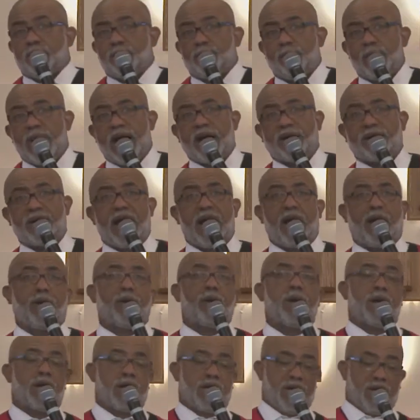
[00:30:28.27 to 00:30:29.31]
Bow
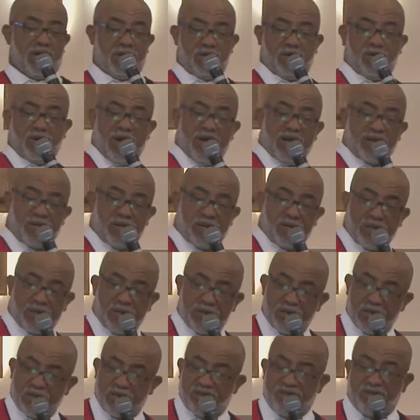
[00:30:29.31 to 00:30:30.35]
down, get
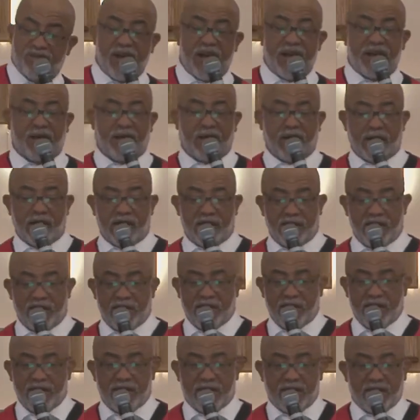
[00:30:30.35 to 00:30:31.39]
dressed, and finally,
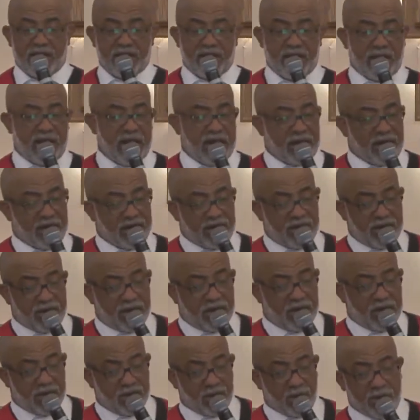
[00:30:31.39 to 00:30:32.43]
you gotta
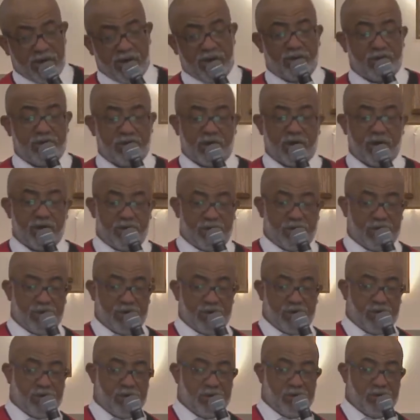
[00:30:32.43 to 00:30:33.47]
the real church
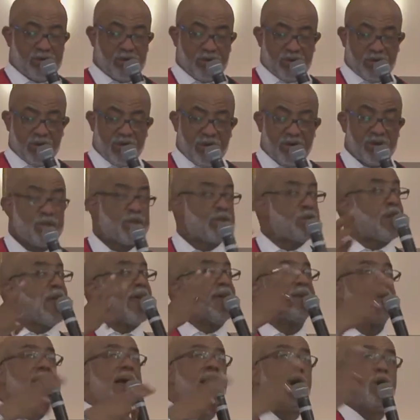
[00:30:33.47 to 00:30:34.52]

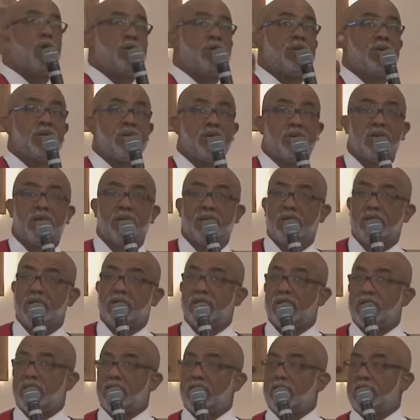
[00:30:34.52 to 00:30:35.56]
stand out.
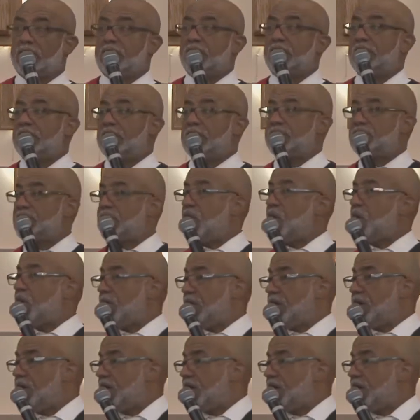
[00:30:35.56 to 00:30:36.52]
He's calling